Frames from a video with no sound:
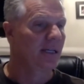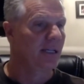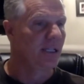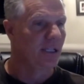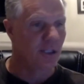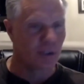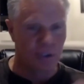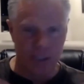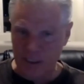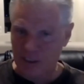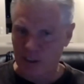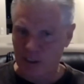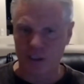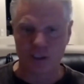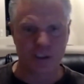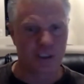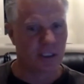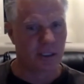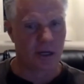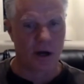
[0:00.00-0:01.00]
you can
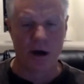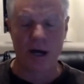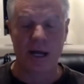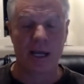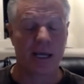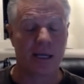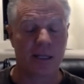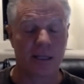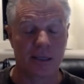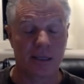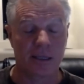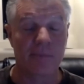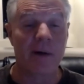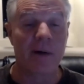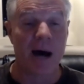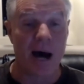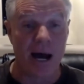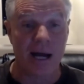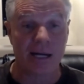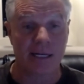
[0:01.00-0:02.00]
just, the
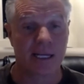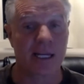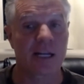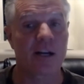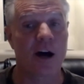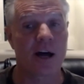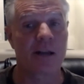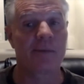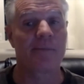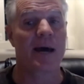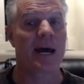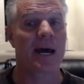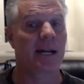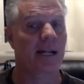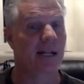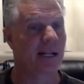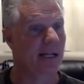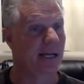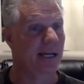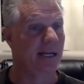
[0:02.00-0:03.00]
bot can
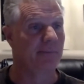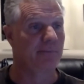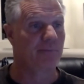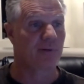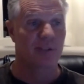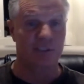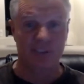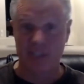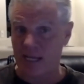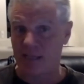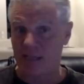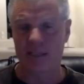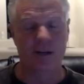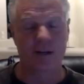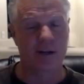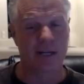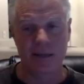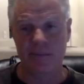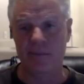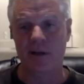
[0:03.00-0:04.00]
automatically present
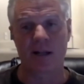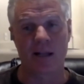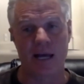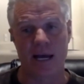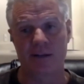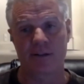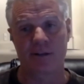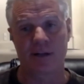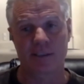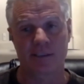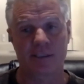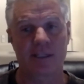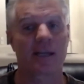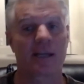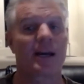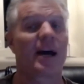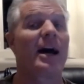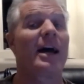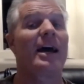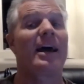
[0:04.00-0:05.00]
their email address.
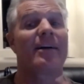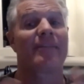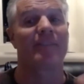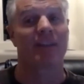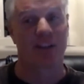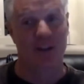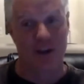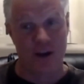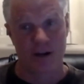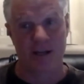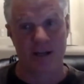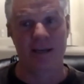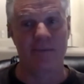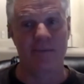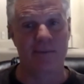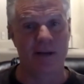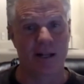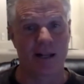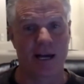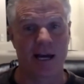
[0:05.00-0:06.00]
Like I have a long
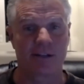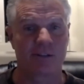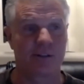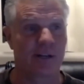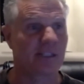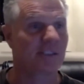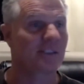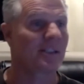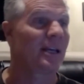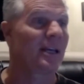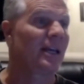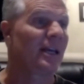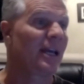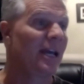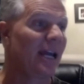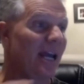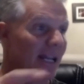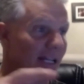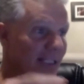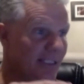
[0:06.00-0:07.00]
email address,
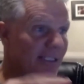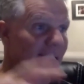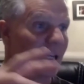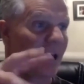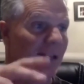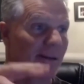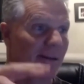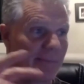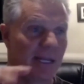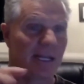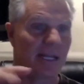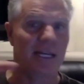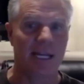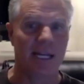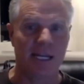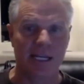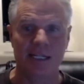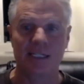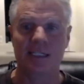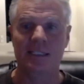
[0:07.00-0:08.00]
and instead of me
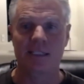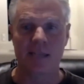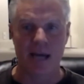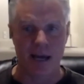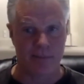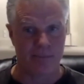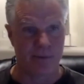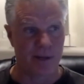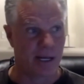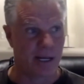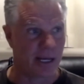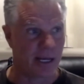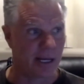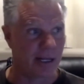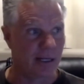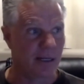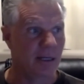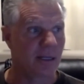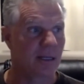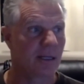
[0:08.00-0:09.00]
needing to type it
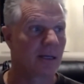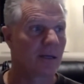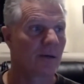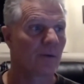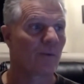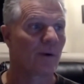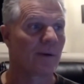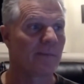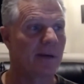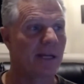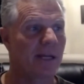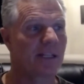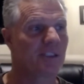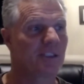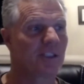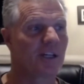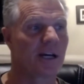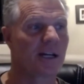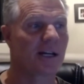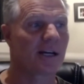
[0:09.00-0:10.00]
in, 1 minute,
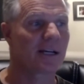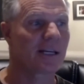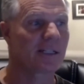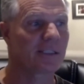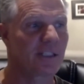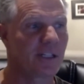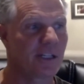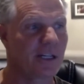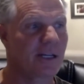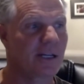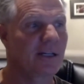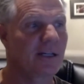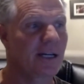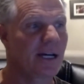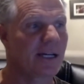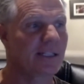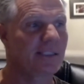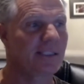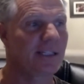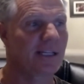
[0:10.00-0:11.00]
John, I'll get to you.
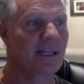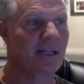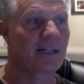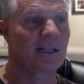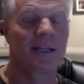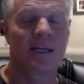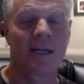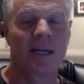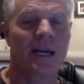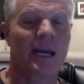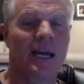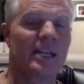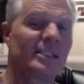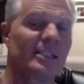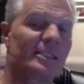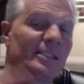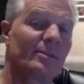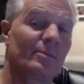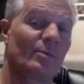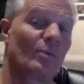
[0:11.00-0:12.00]
I see you.
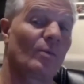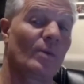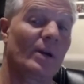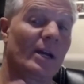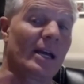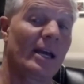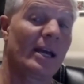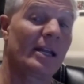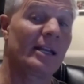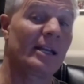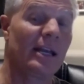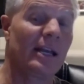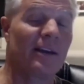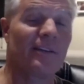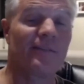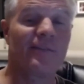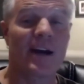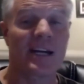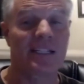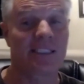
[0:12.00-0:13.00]
And
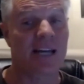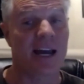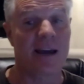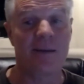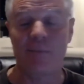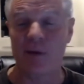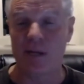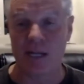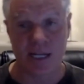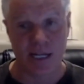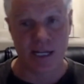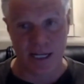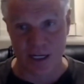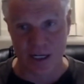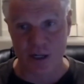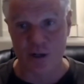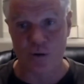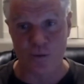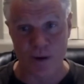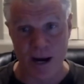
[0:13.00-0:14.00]
if I type it in
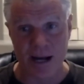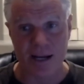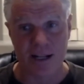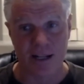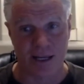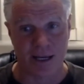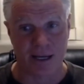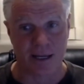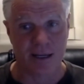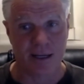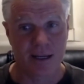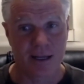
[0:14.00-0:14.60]
incorrectly,